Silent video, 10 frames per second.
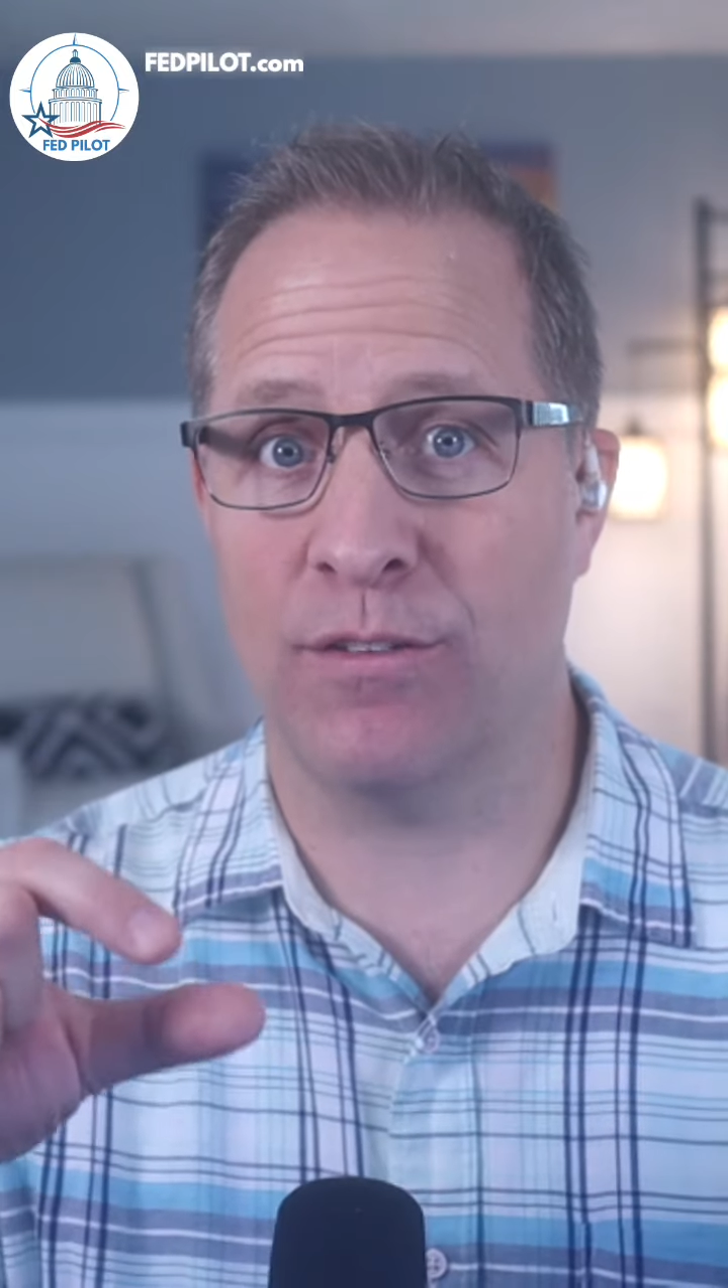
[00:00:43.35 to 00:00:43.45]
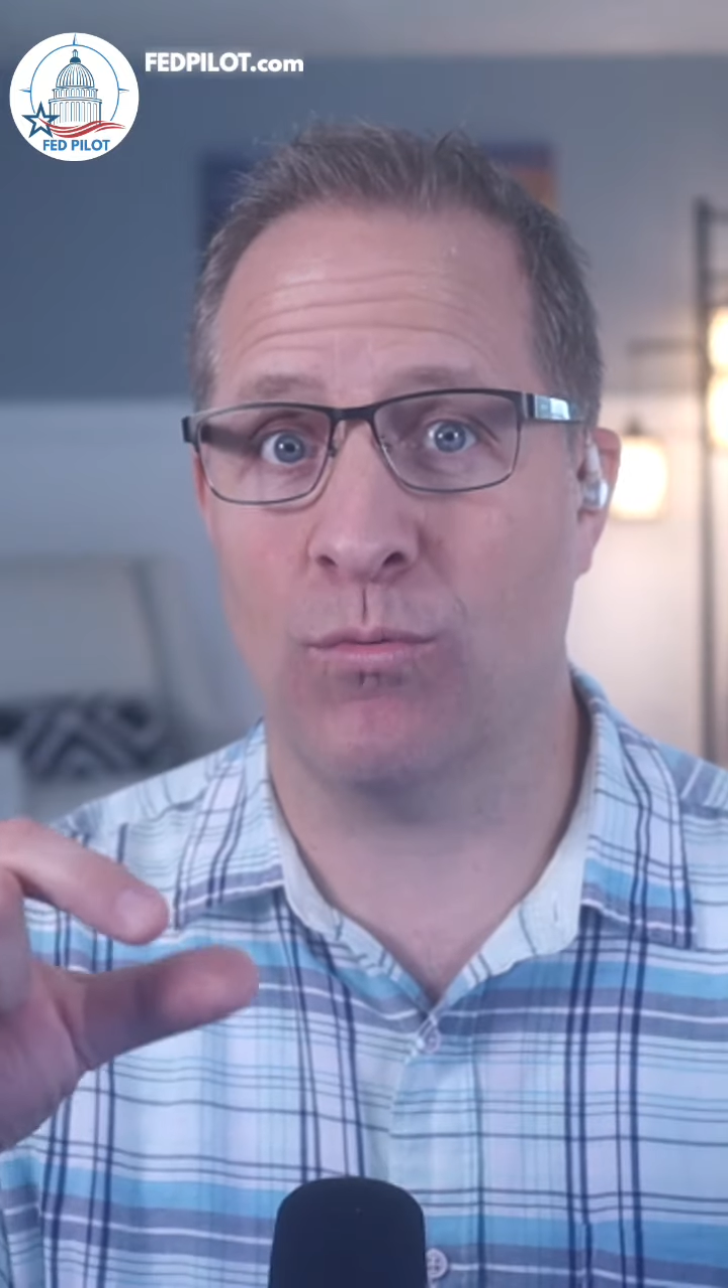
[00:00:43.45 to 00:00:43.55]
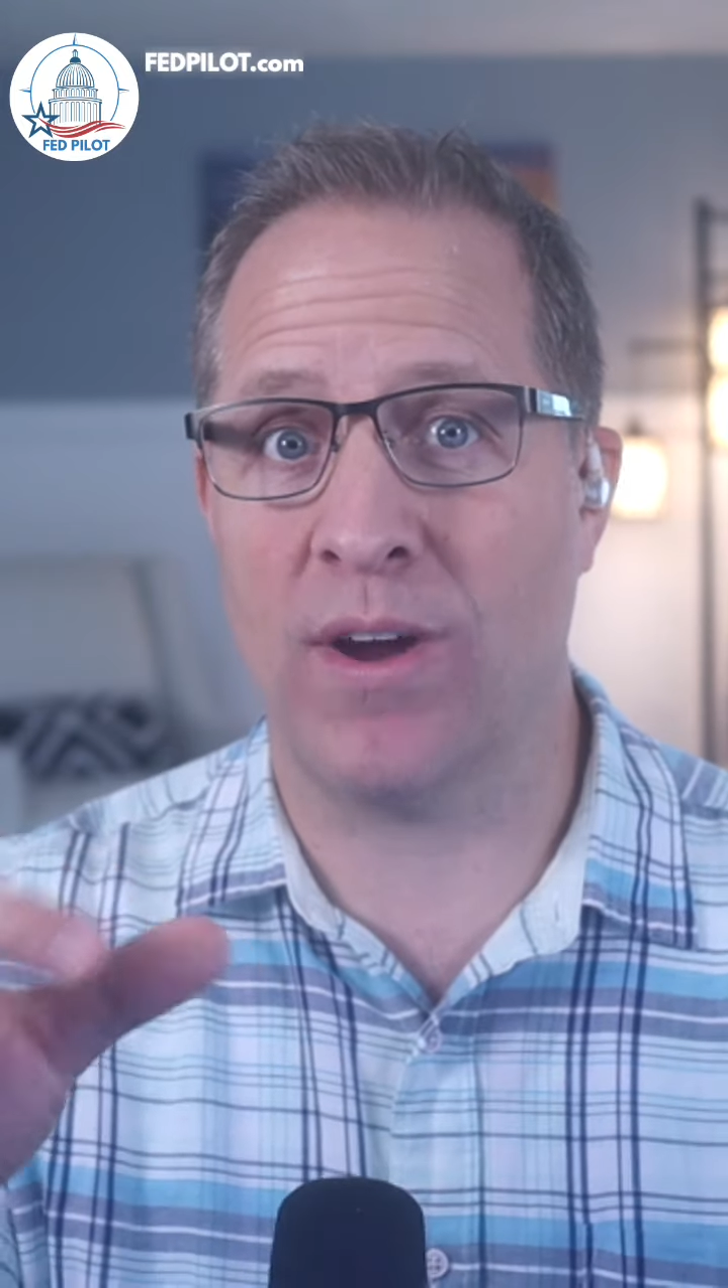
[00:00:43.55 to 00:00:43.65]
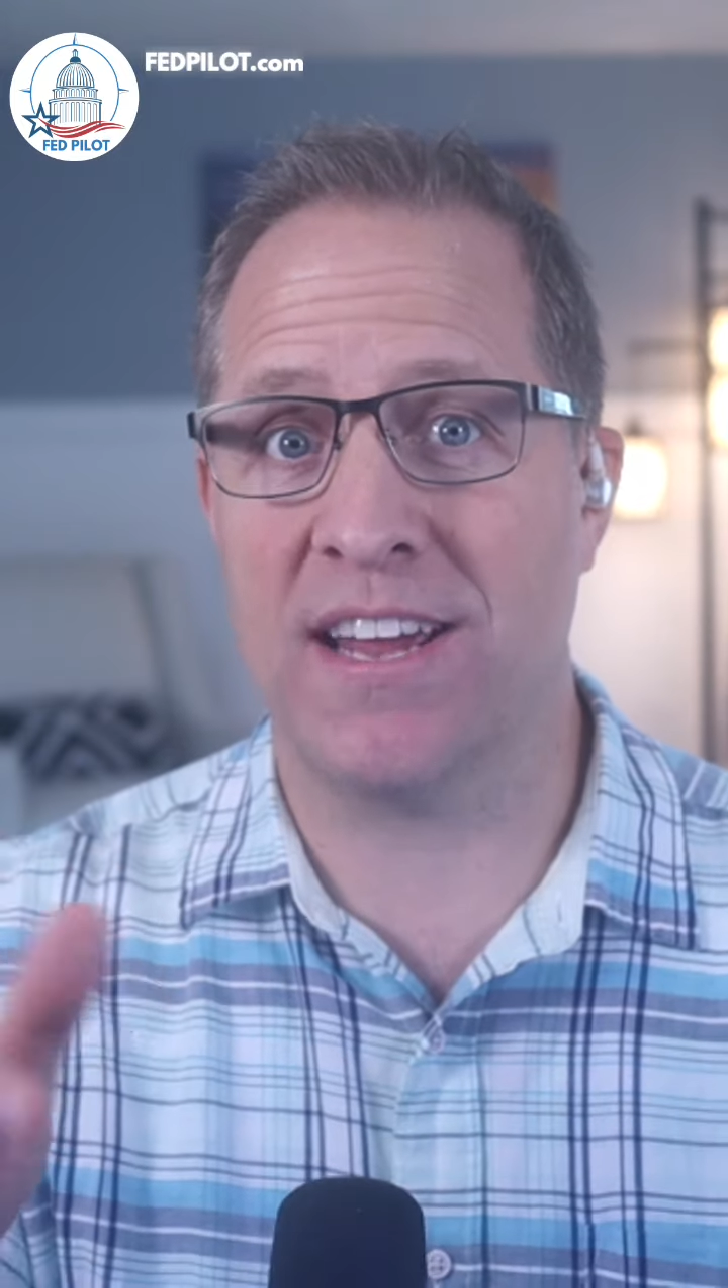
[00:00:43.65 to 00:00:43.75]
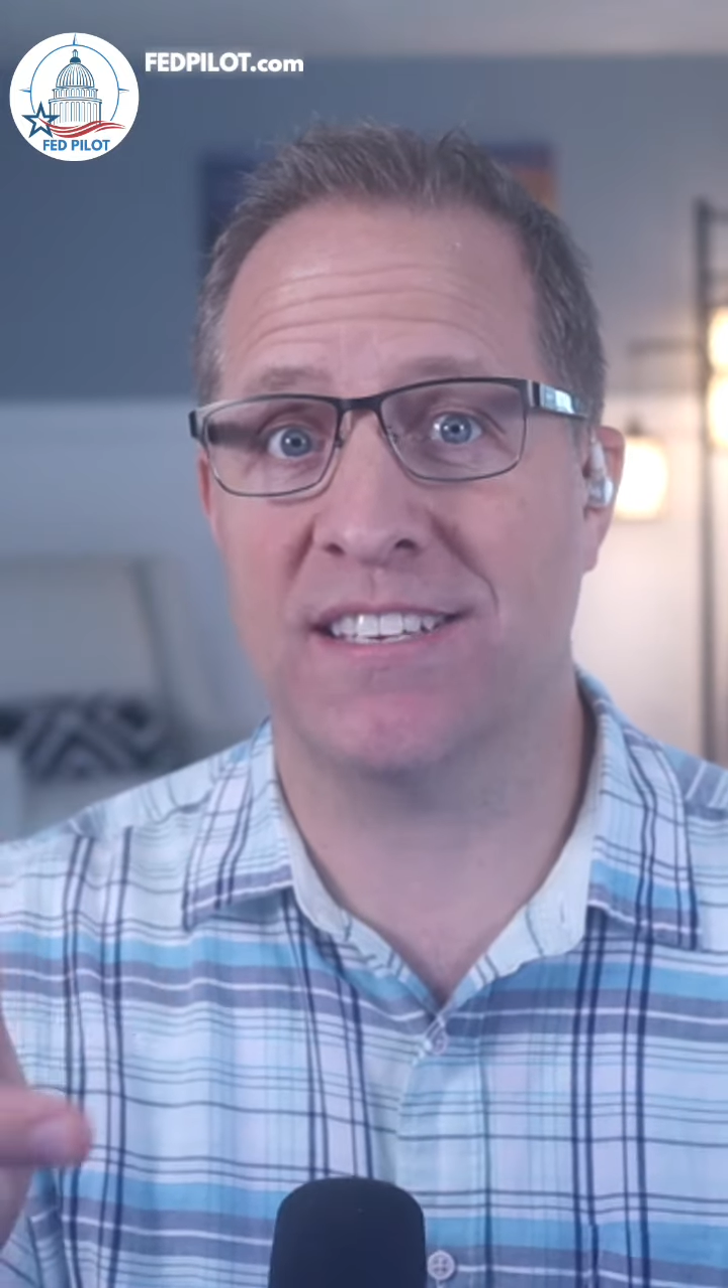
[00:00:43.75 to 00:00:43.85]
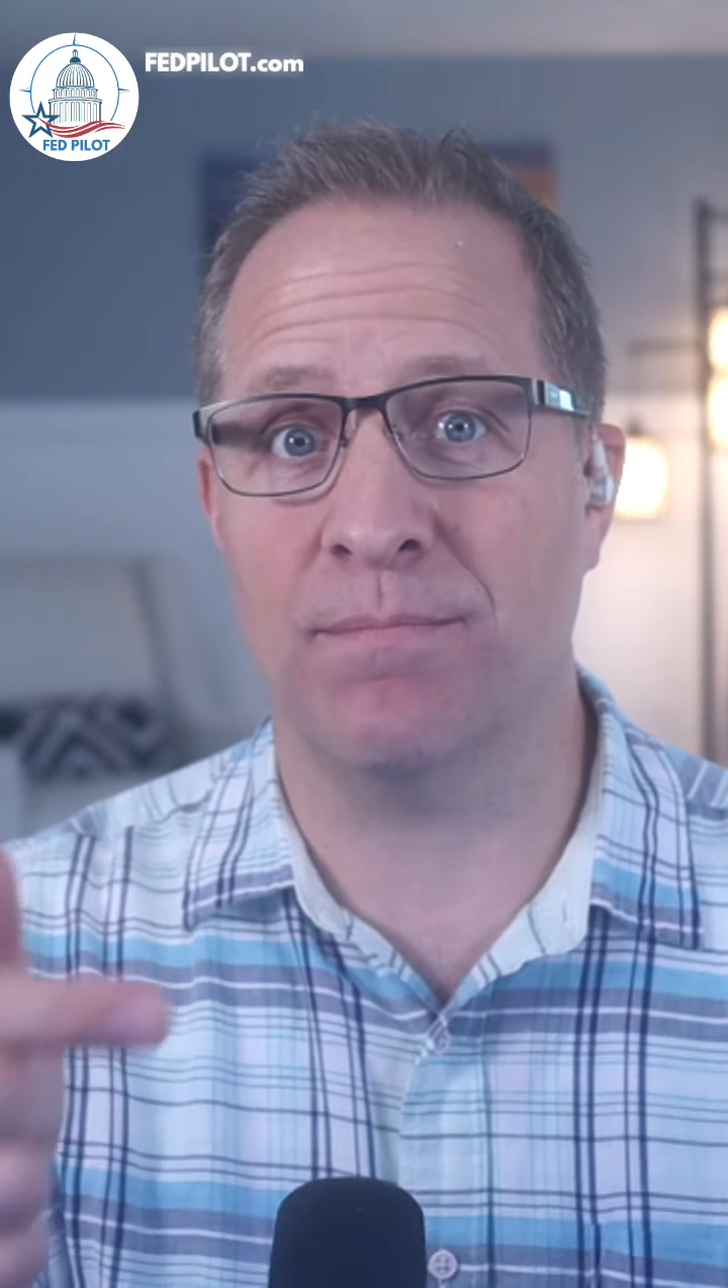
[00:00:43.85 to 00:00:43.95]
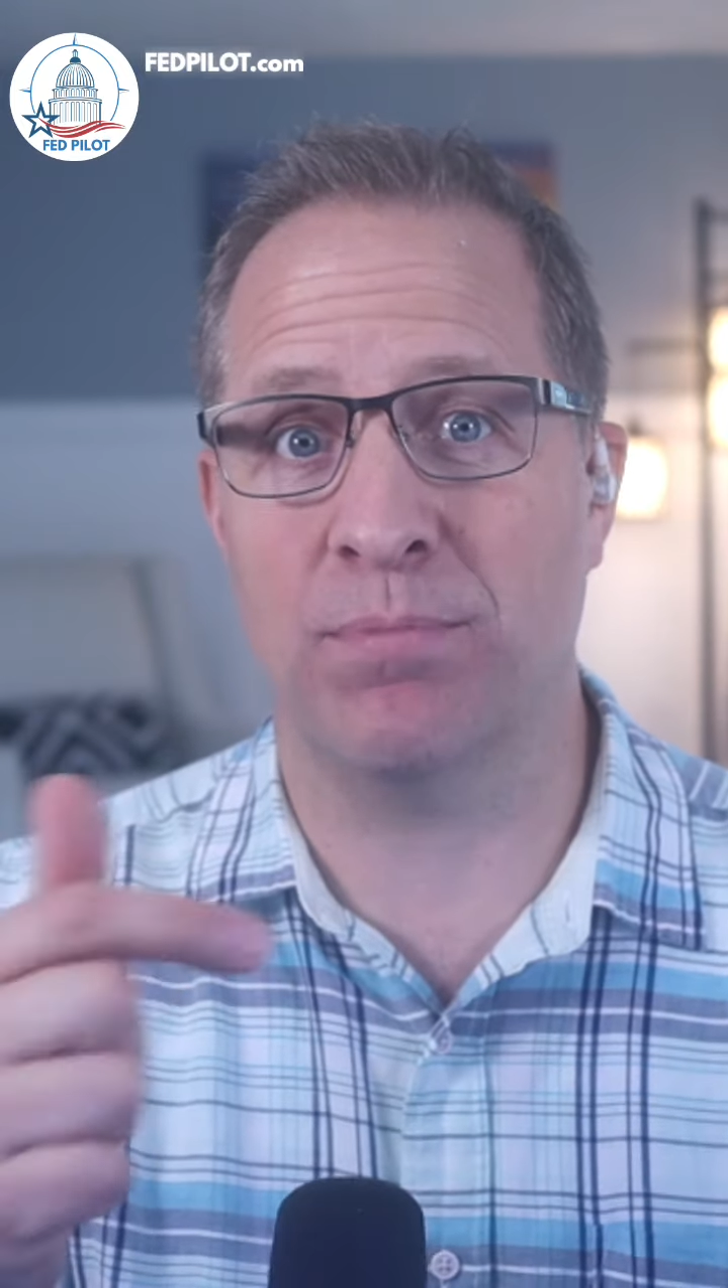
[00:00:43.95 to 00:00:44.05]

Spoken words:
the raise and